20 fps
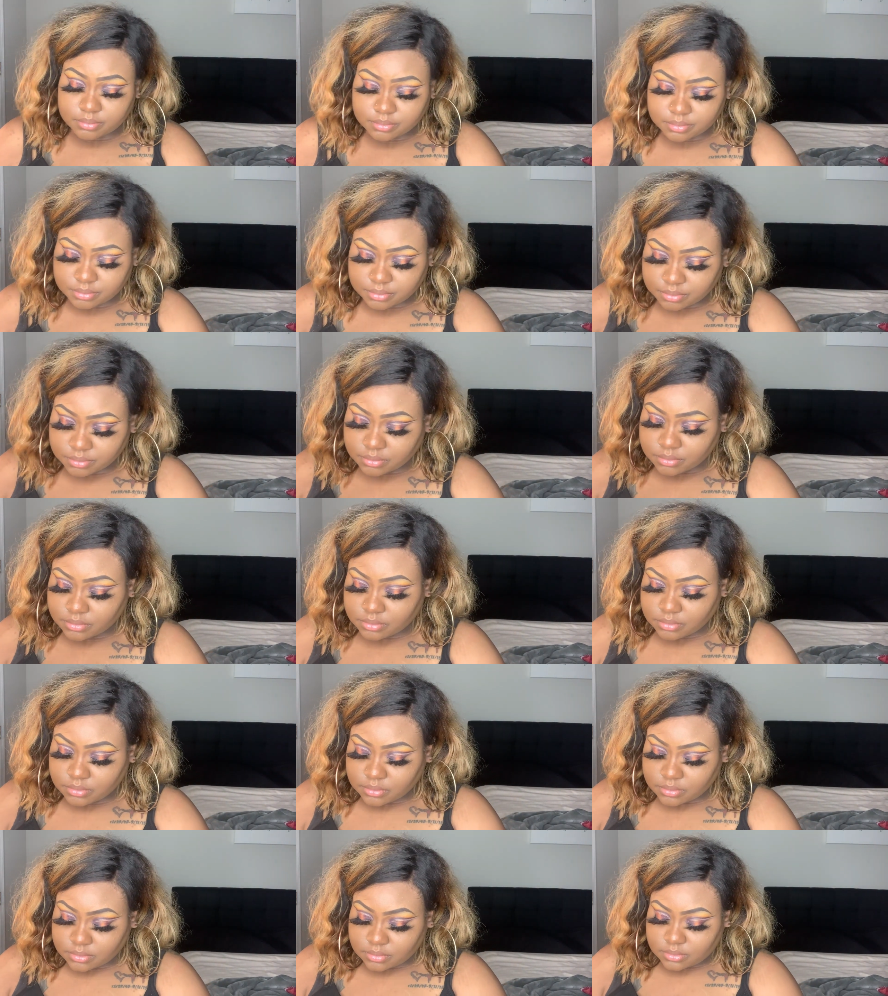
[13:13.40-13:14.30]

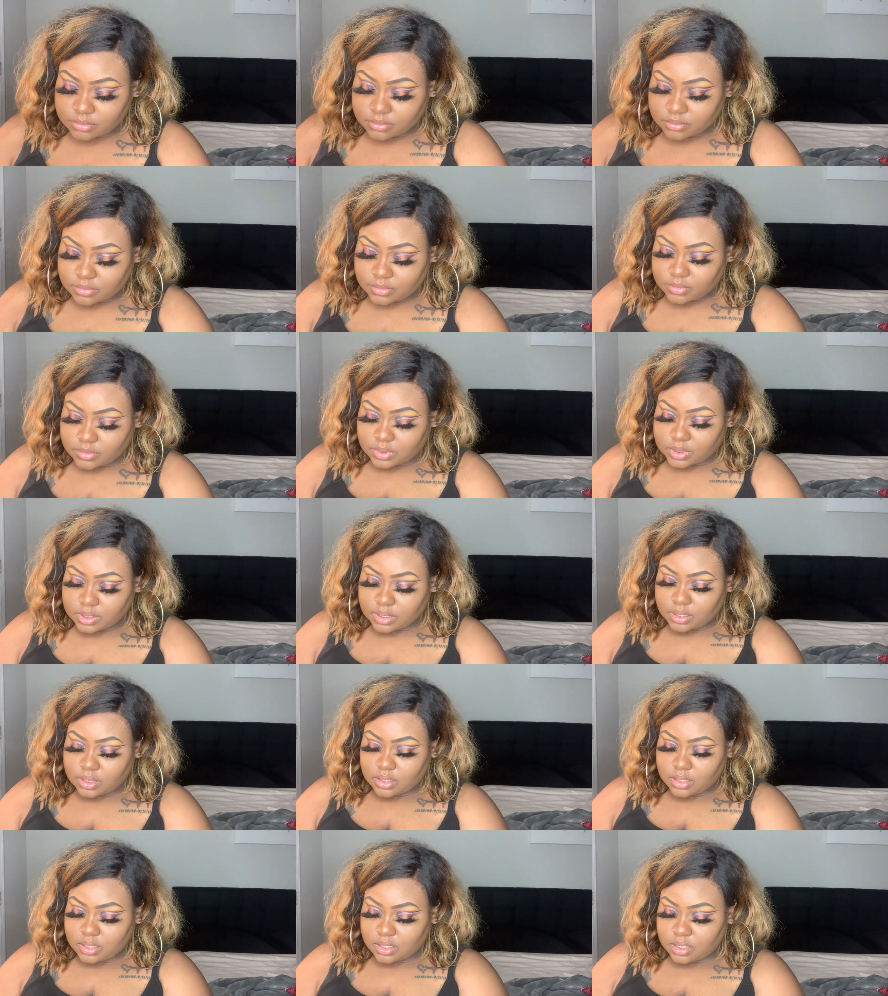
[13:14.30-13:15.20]

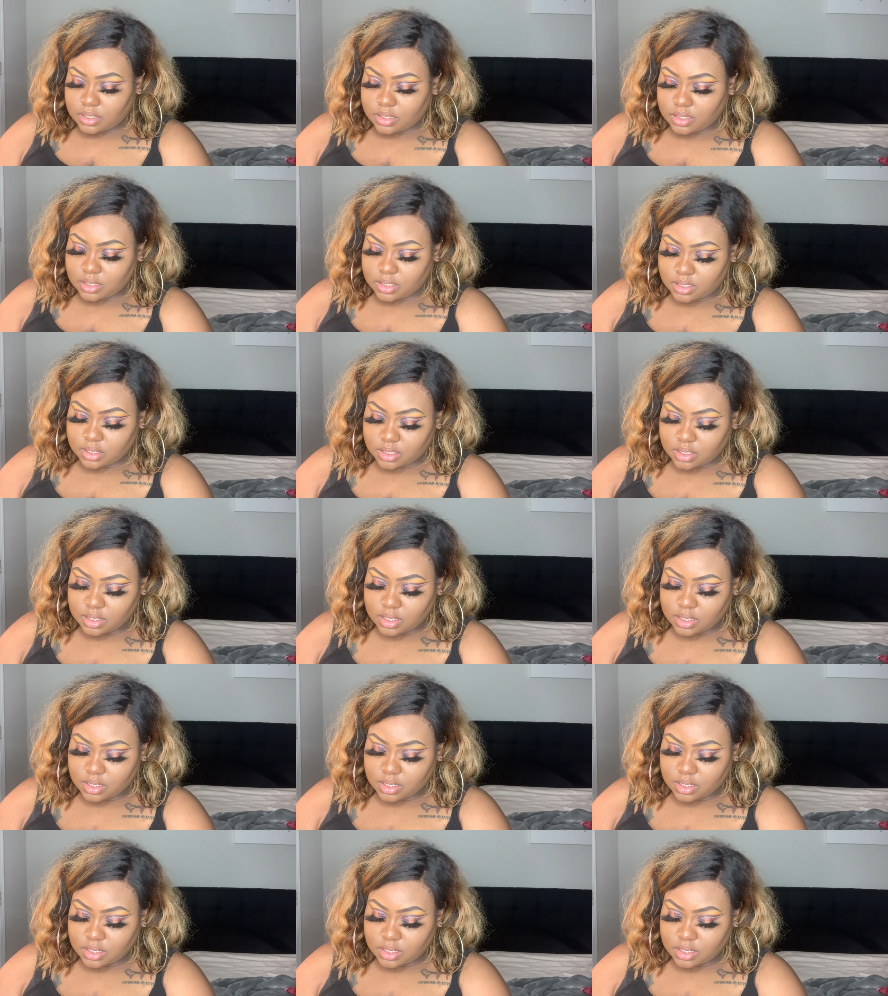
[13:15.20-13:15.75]
No one is speaking in this clip.